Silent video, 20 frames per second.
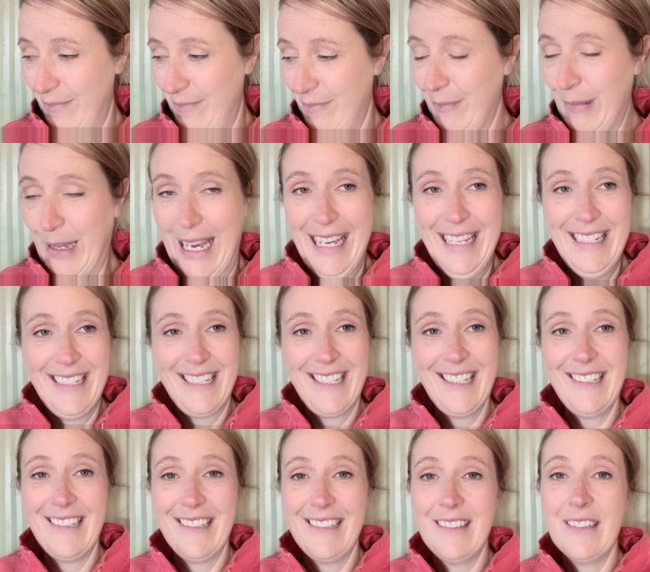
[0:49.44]
But
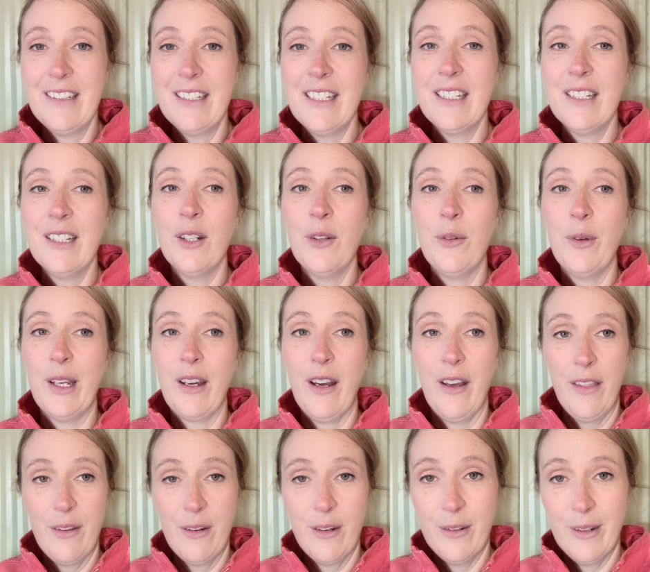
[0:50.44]
we
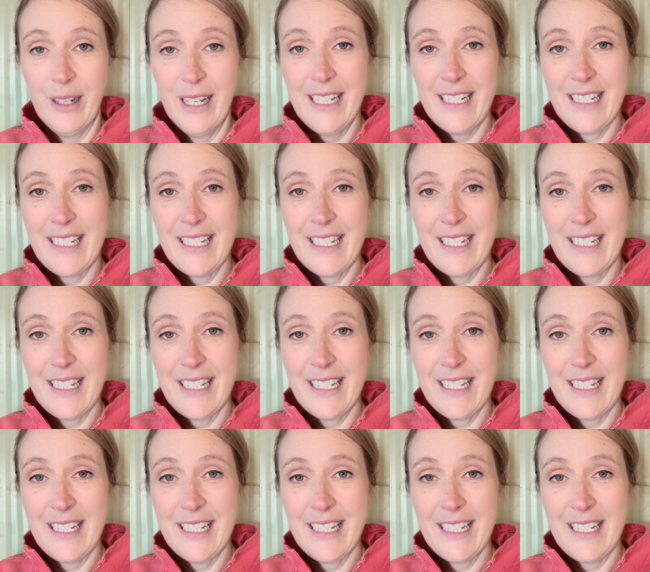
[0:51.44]
got through it.